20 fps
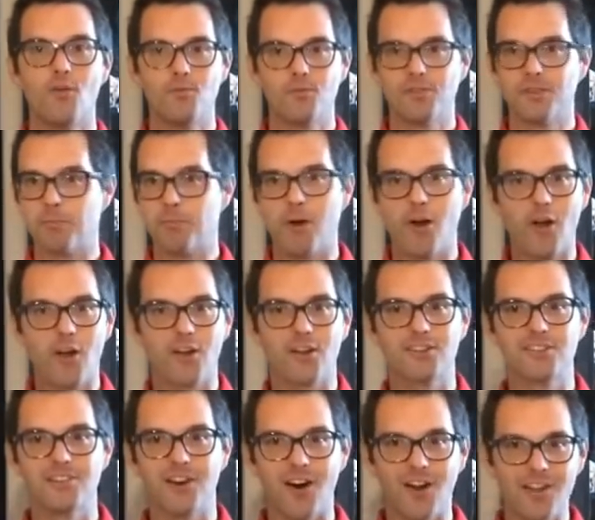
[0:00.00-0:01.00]
the
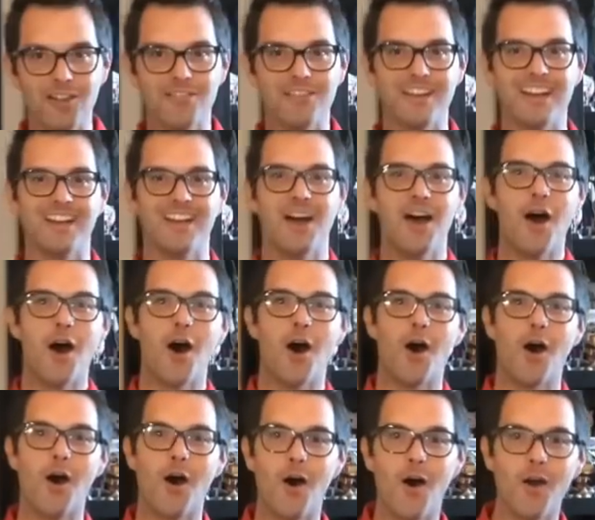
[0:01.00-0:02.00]
parks, all of it,
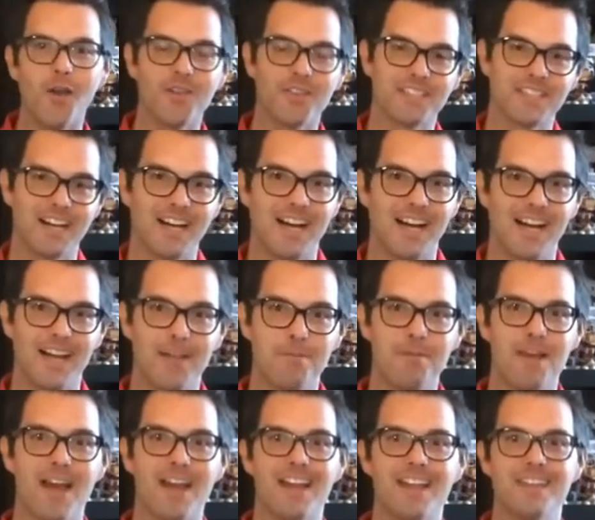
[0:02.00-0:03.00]
all the
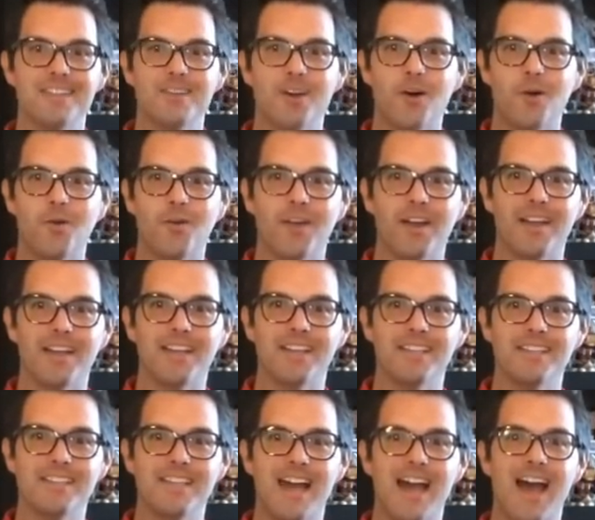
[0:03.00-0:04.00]
time. And as
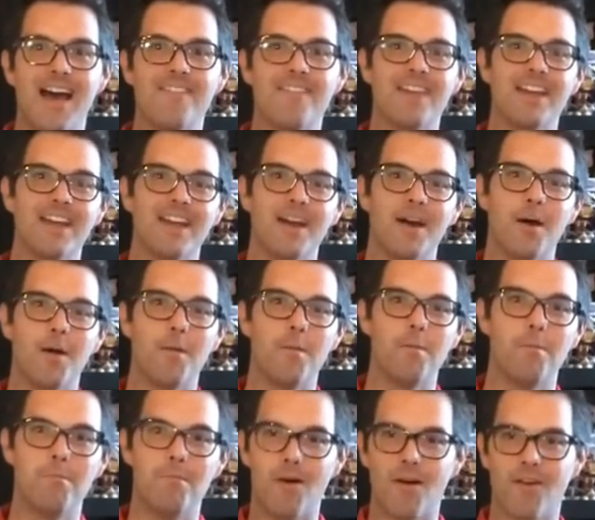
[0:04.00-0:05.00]
always, have a
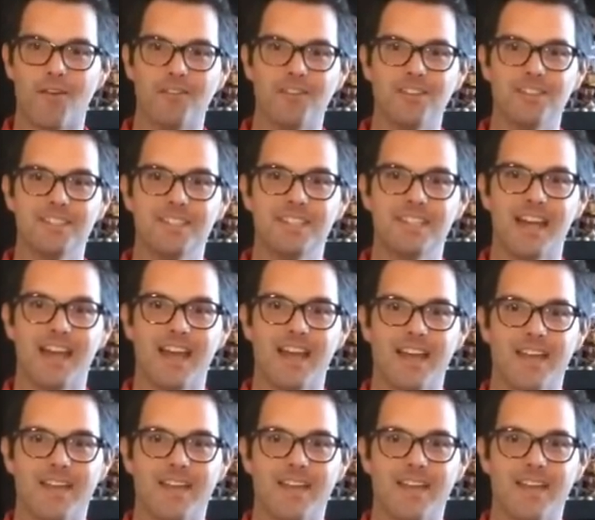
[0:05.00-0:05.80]
marvelous day.